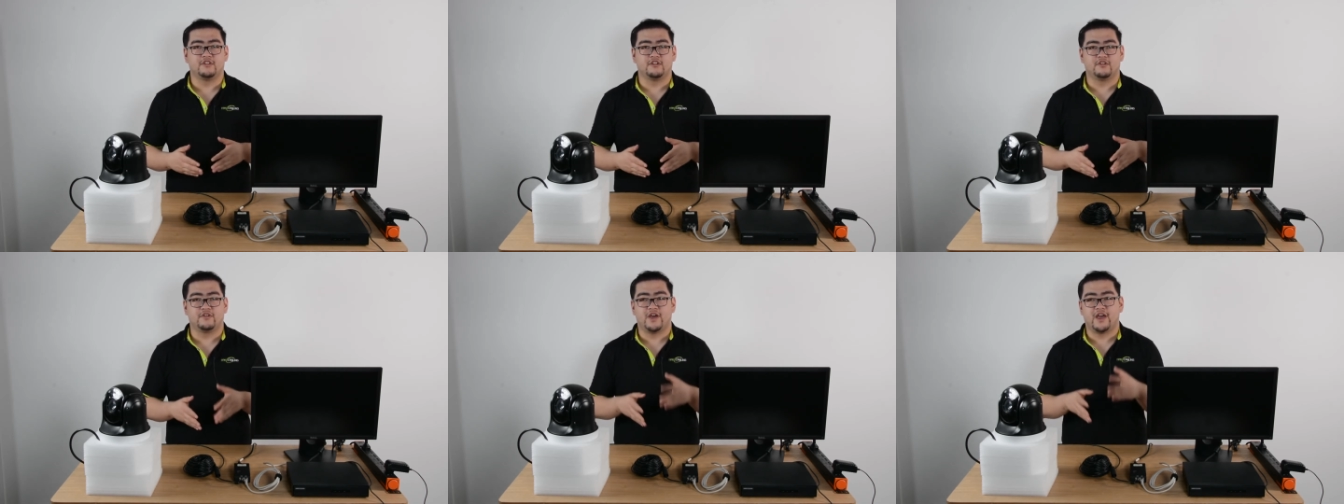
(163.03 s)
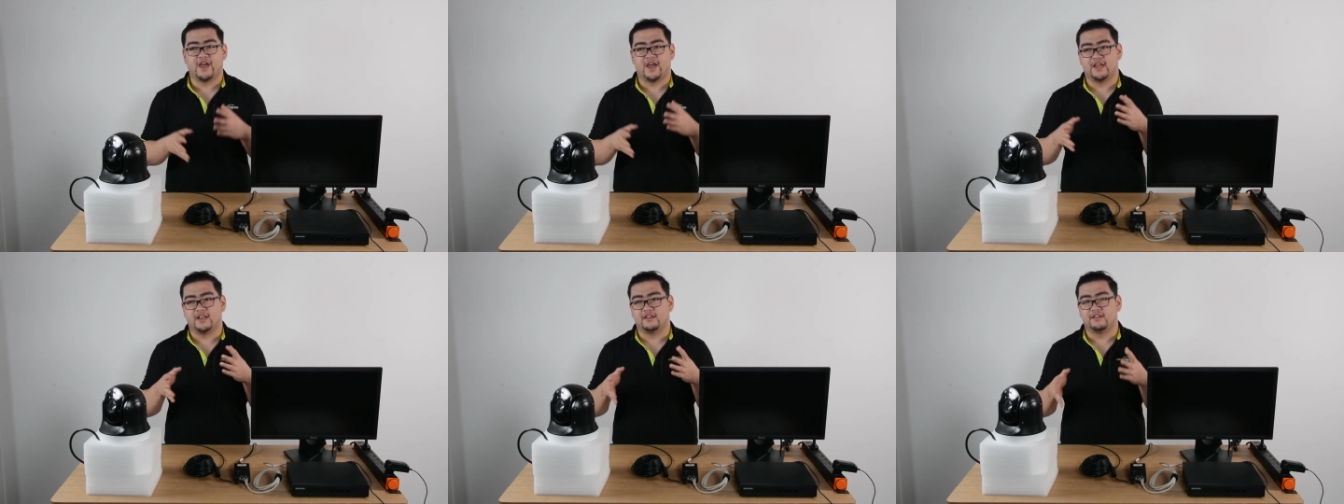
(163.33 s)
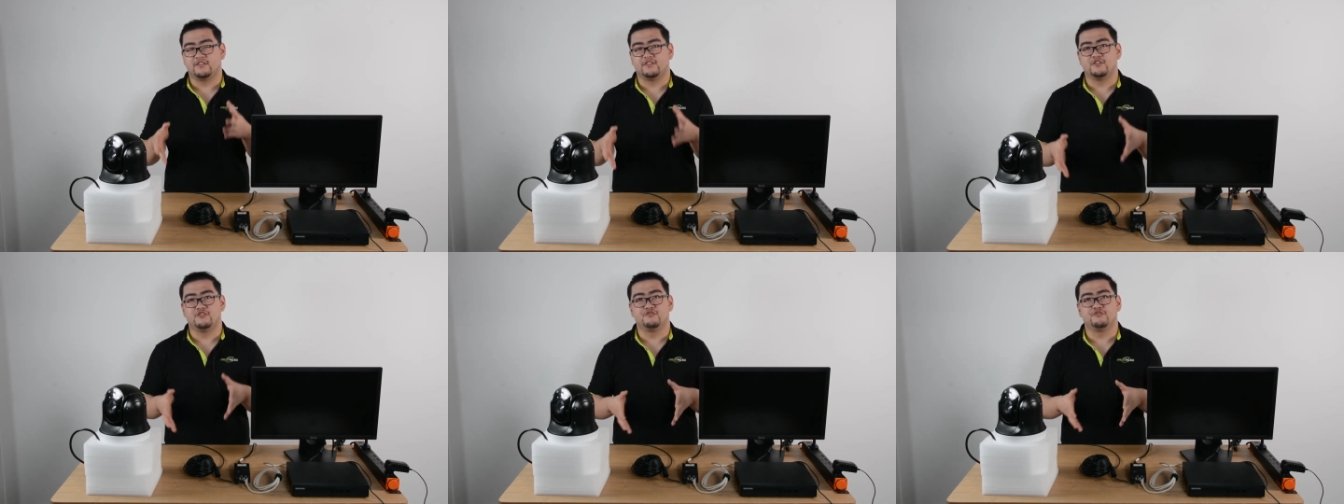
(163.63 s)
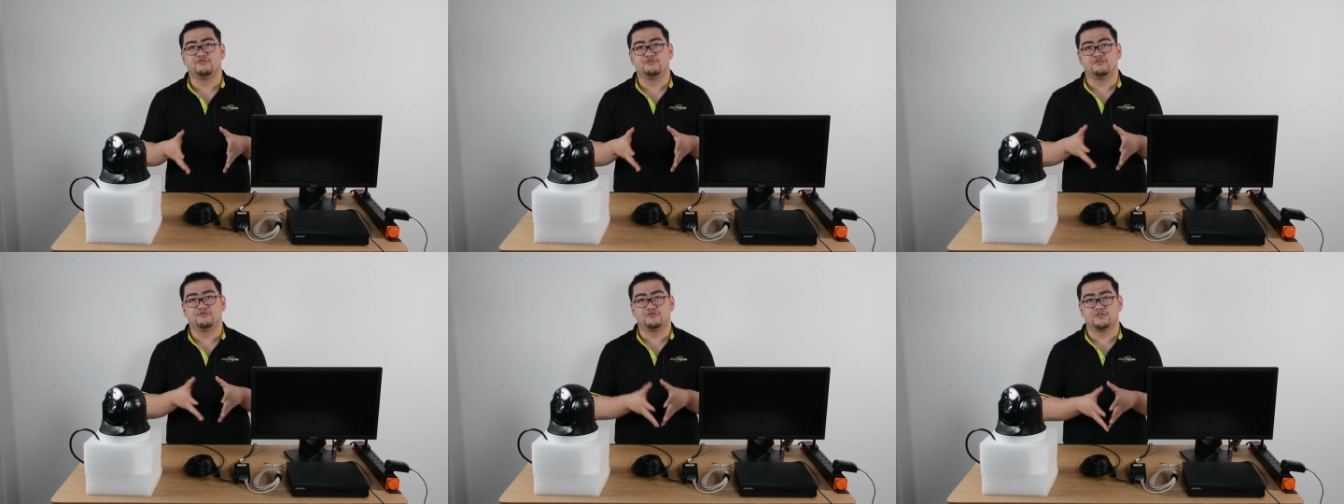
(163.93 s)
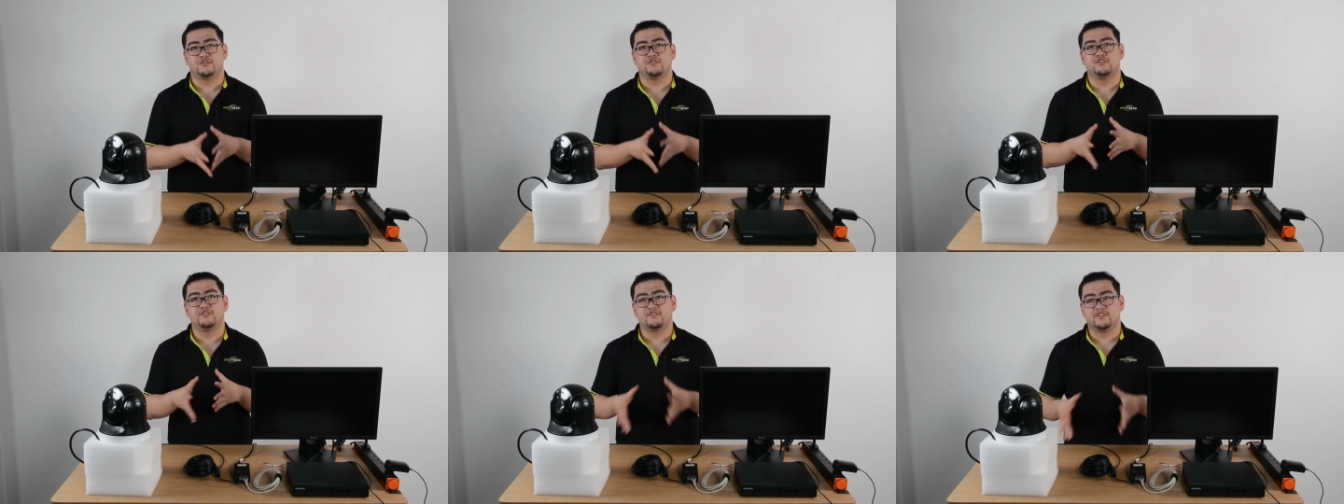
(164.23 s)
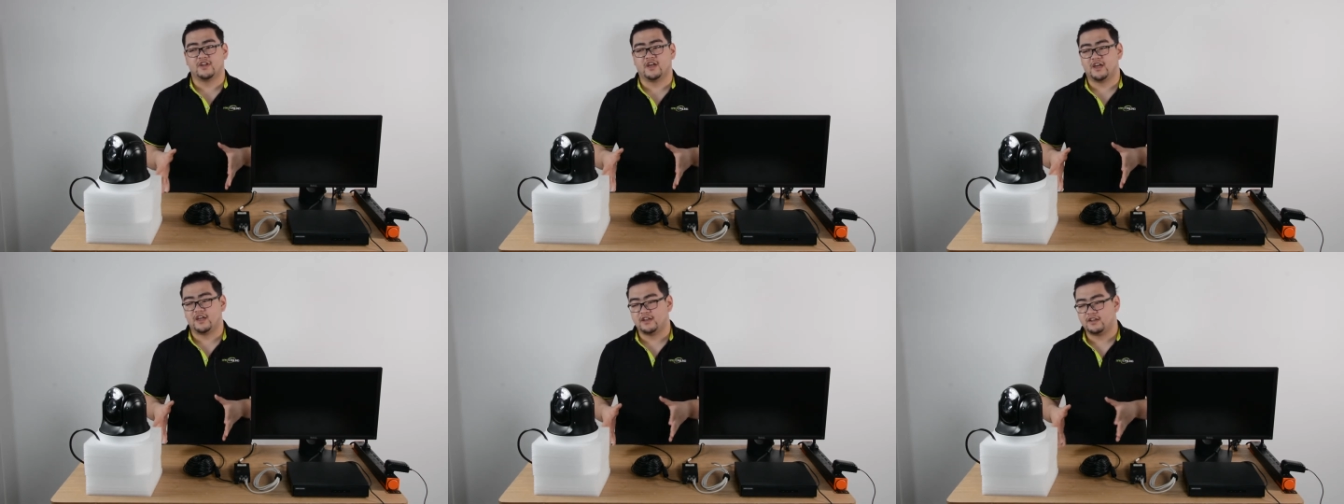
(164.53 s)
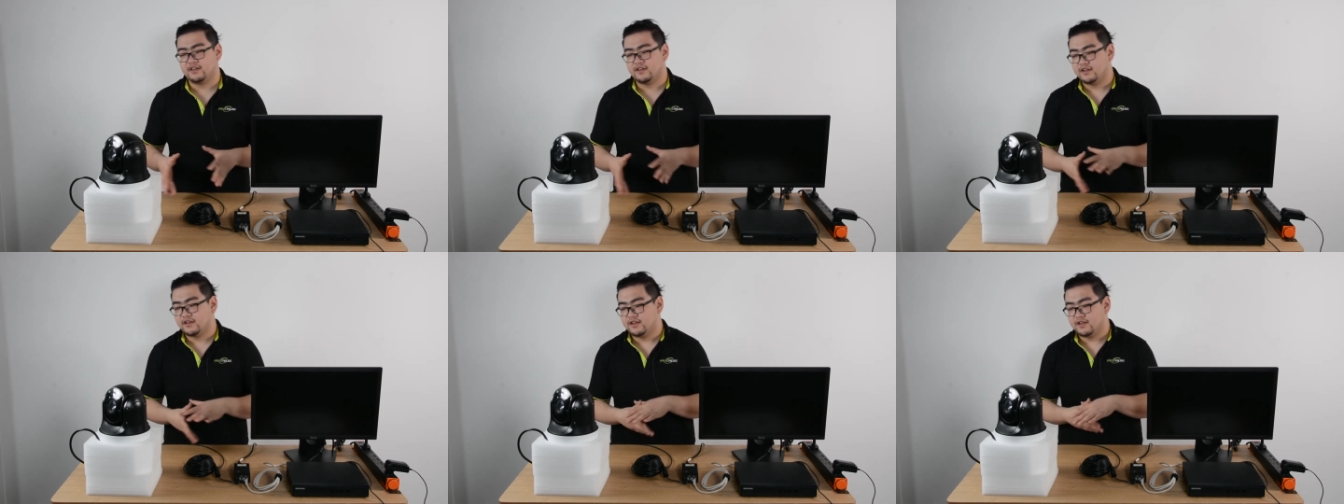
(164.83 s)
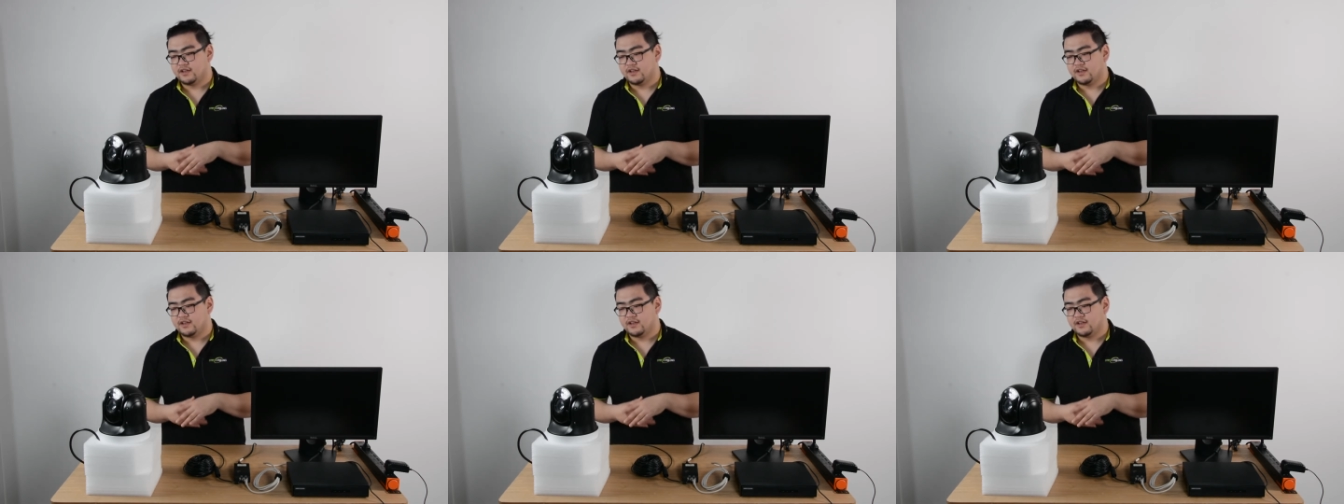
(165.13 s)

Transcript: you know, add a new switch inside,